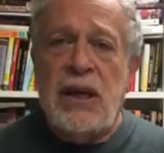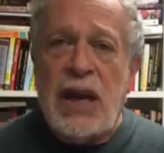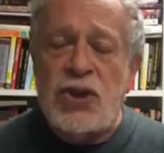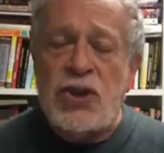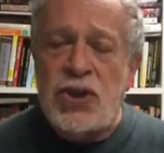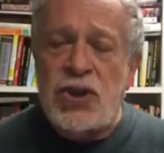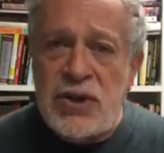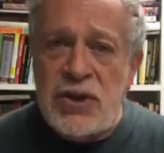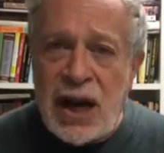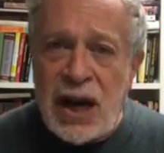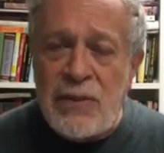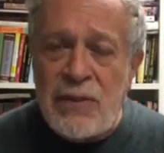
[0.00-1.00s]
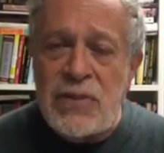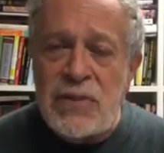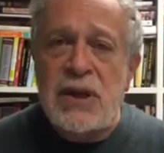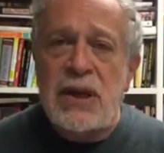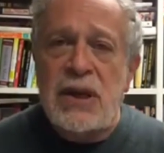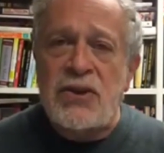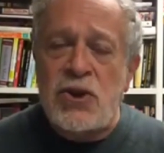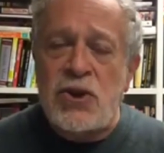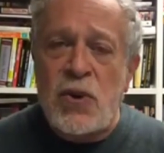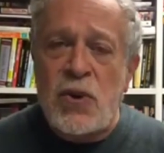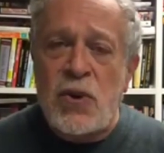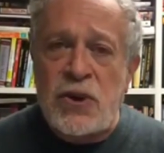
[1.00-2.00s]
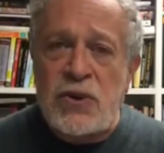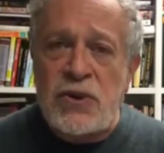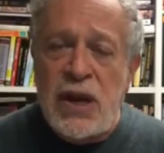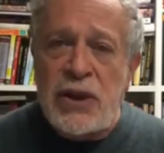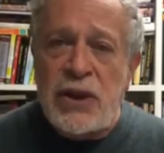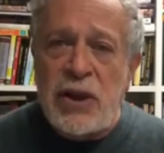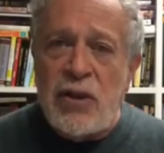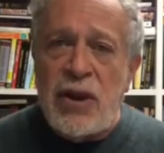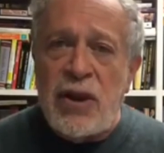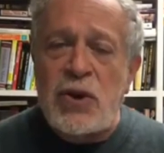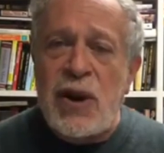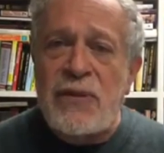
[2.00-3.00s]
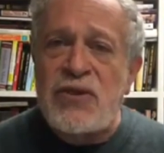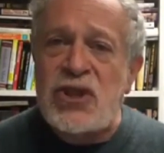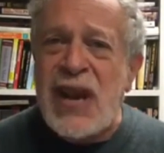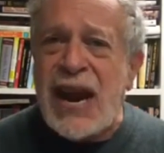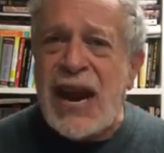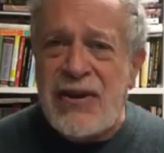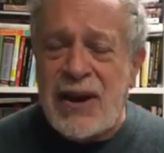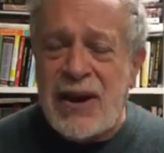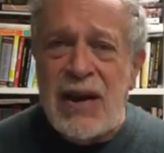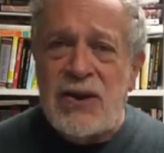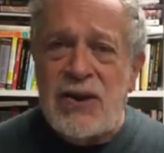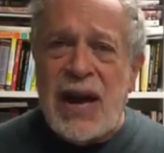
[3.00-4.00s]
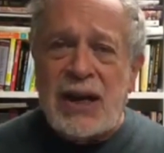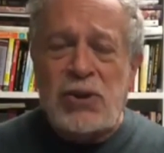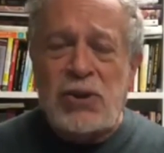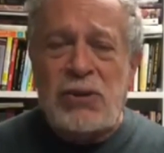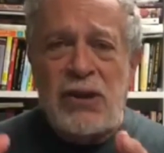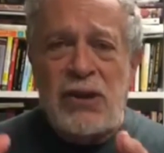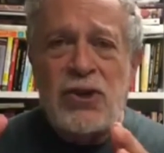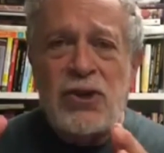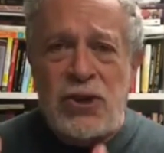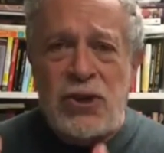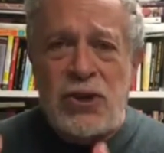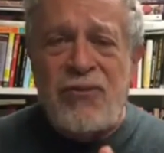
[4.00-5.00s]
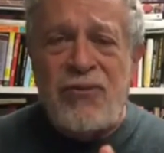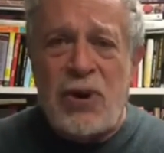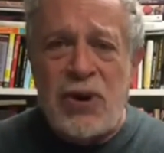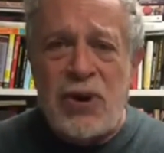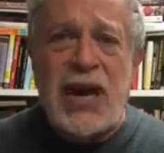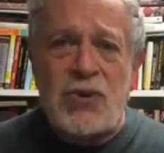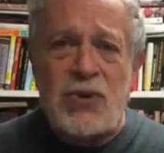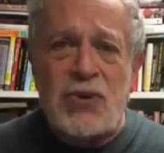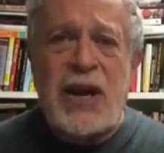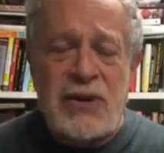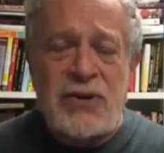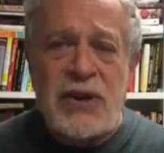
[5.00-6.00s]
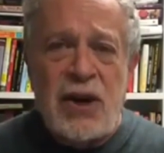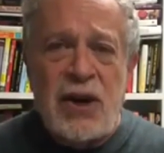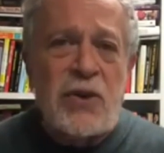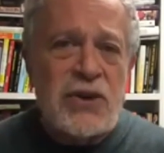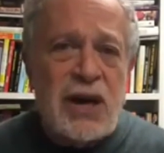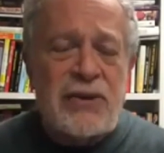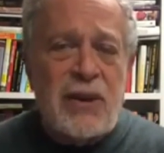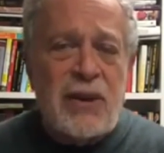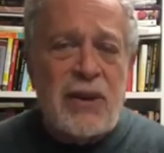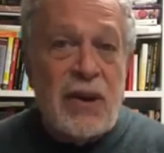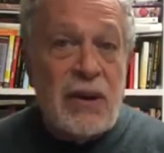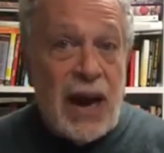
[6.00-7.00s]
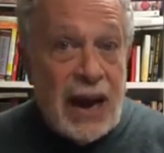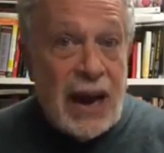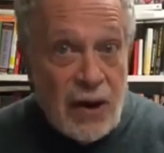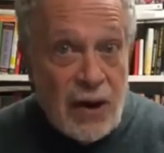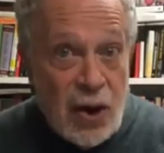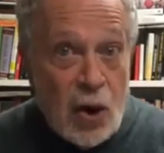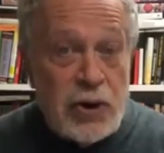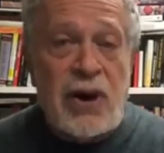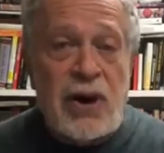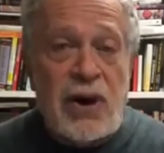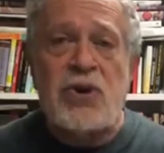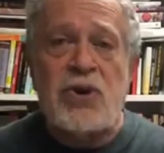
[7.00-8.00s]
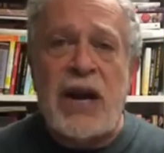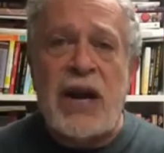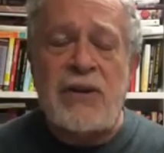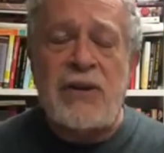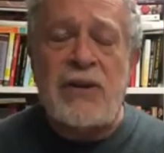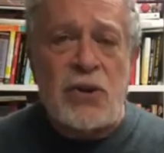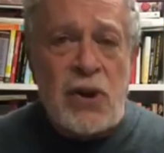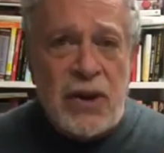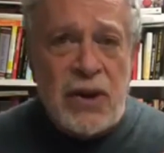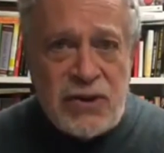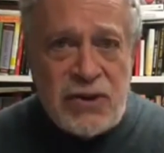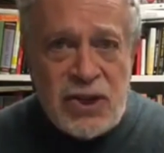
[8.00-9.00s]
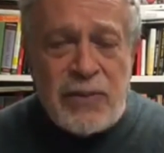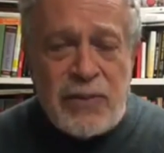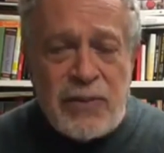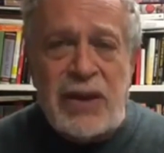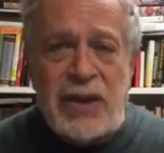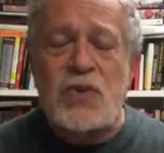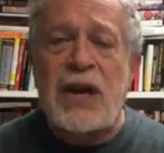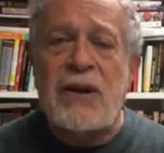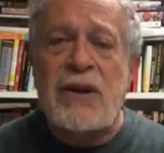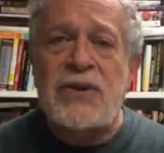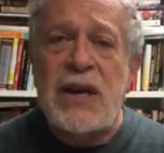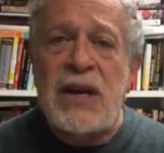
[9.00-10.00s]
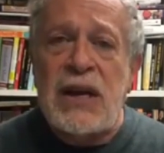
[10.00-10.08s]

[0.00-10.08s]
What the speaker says: and certain times and situations, the only person who has standing to actually sue for tax records who is not the owner of those records, who submitted those records,